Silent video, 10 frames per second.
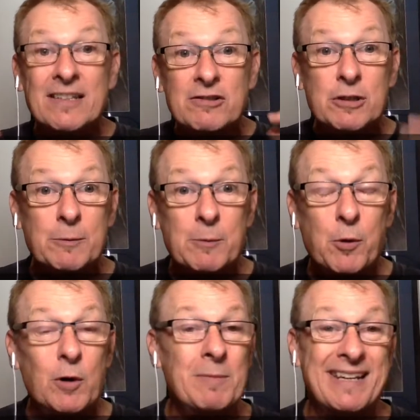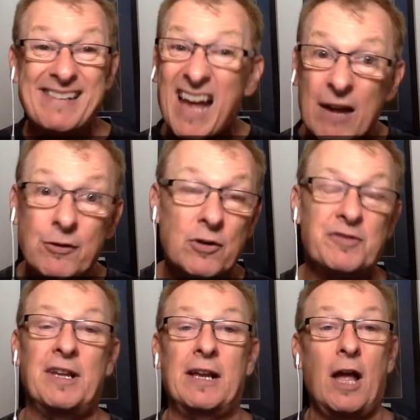This is super important because I've
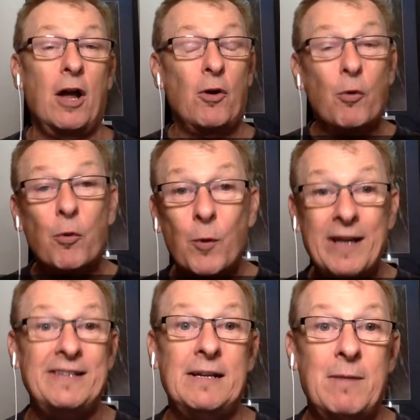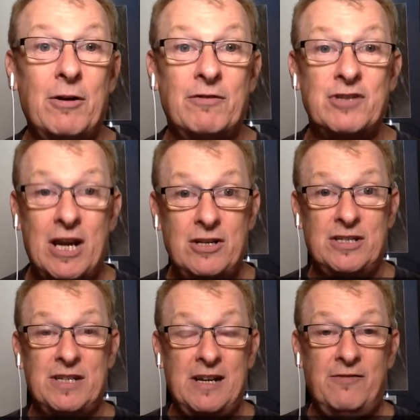noticed like a crazy amount of
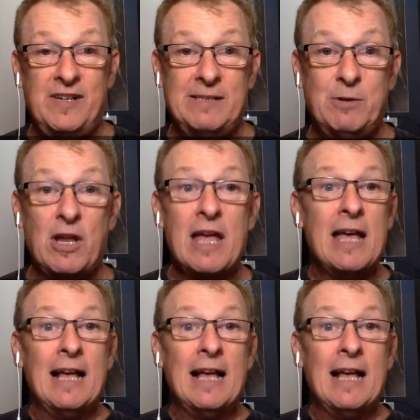changes in Facebook.